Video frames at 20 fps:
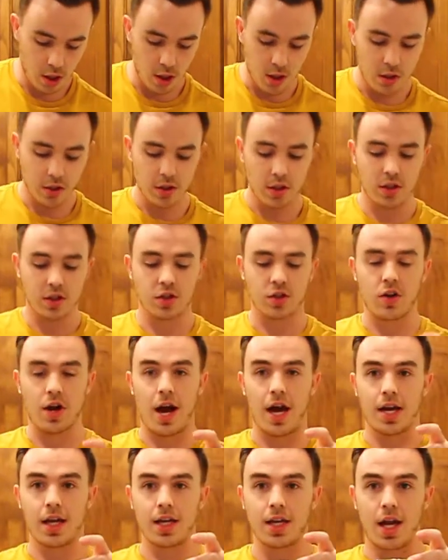So you just
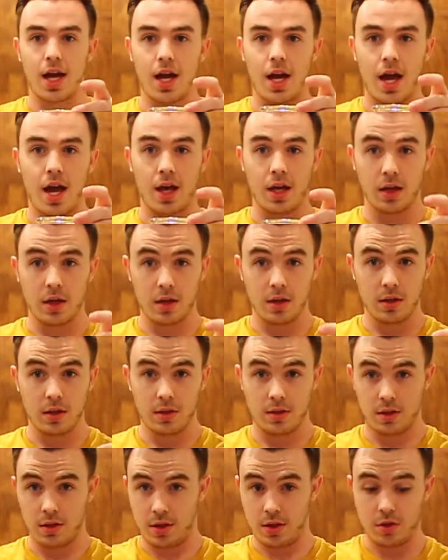crack an egg
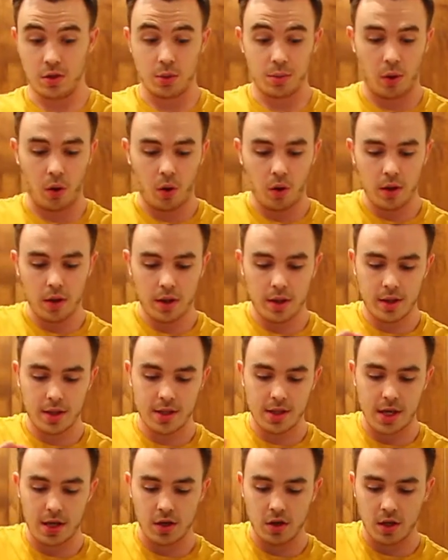into a bowl and
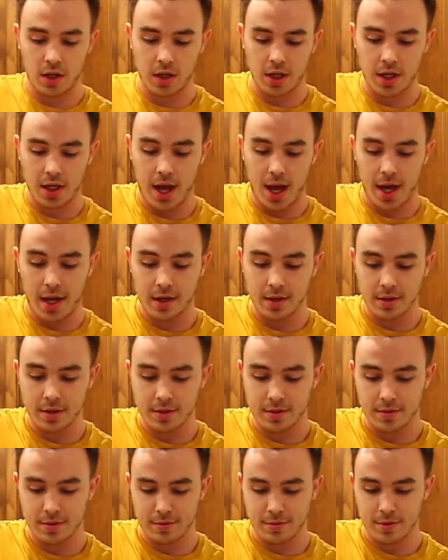take your clean
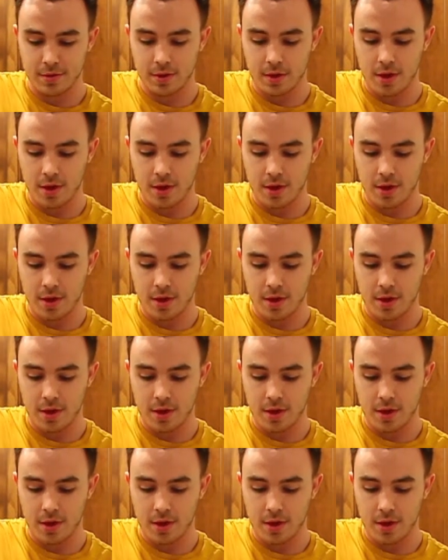hands